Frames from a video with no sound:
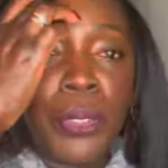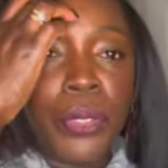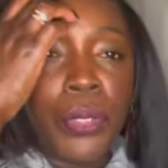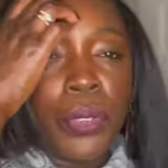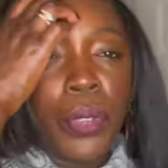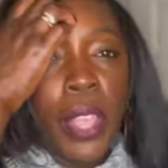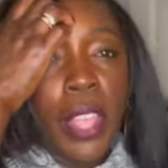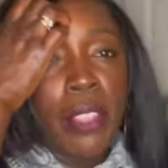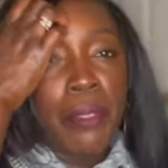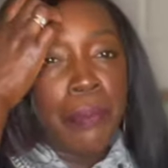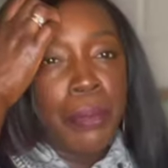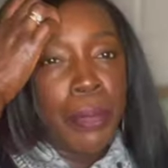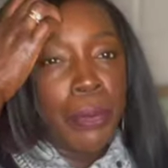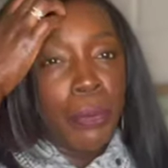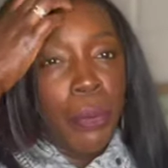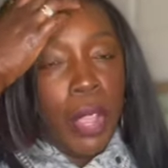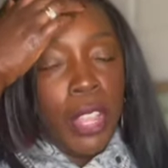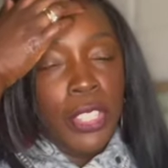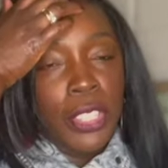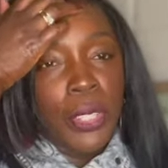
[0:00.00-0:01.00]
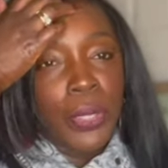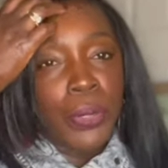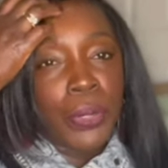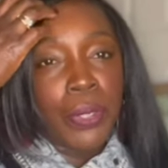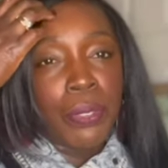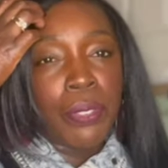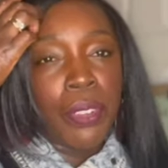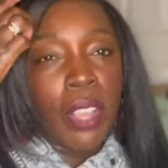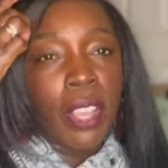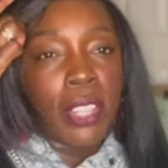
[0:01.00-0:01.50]
who have been watching
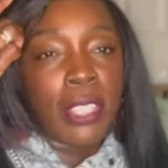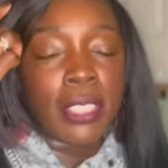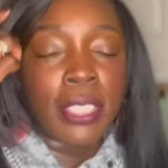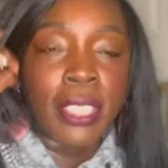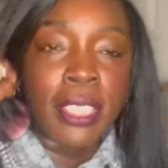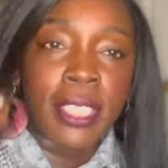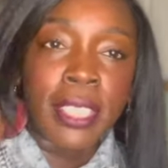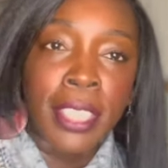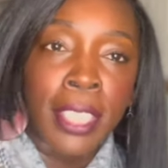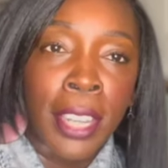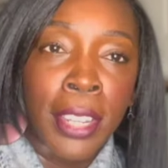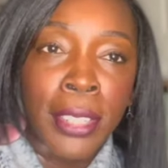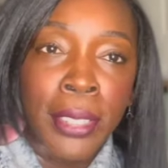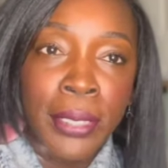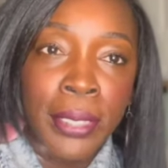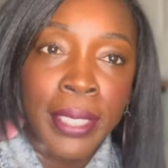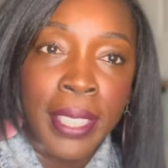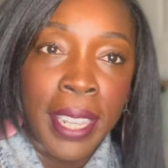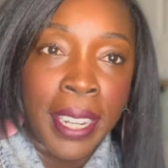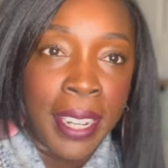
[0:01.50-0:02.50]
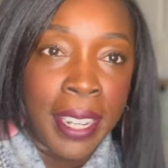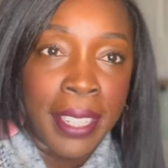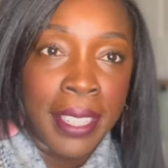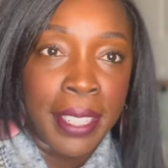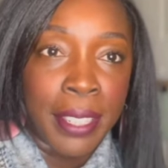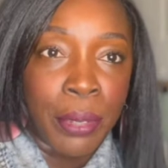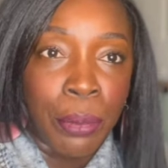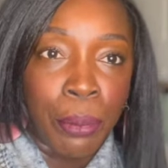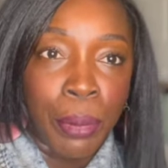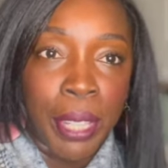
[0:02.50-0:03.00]
Thrift Falls, y'all don't say
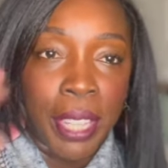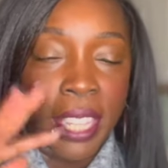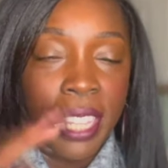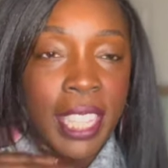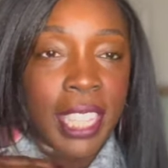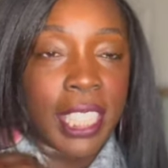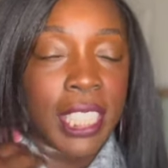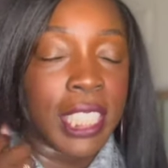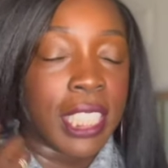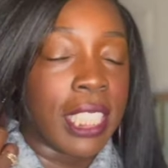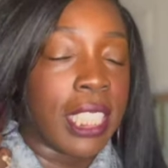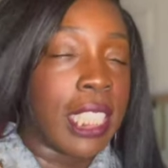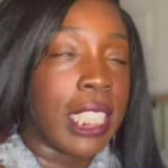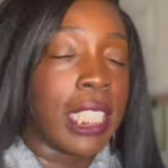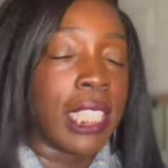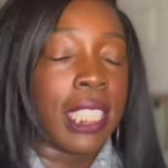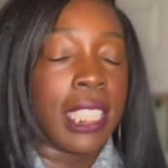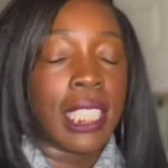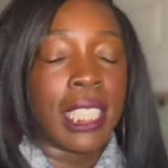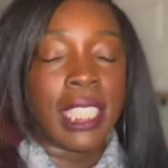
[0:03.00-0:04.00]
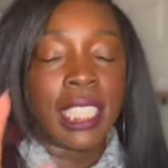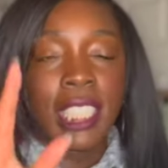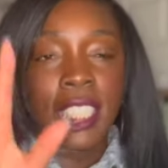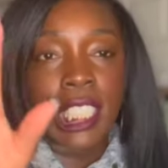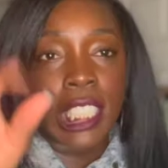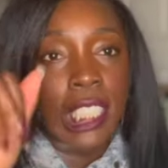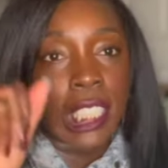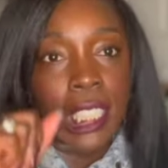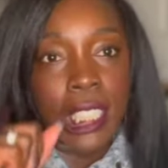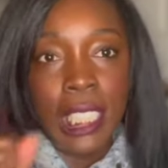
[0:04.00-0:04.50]
nothing because
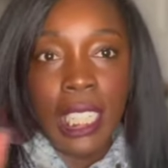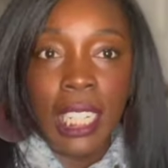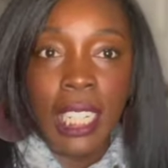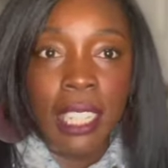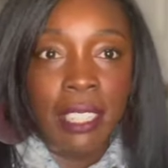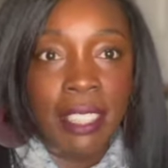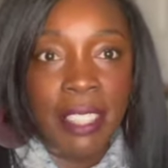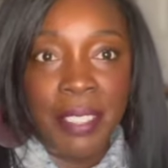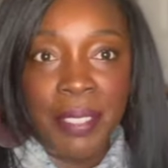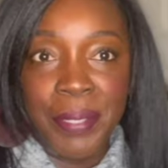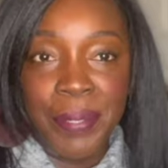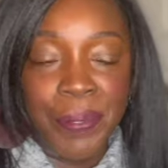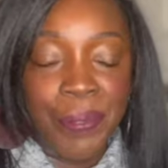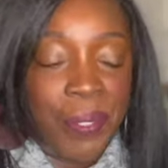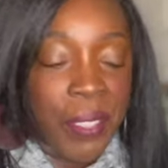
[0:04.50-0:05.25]
just don't say nothing.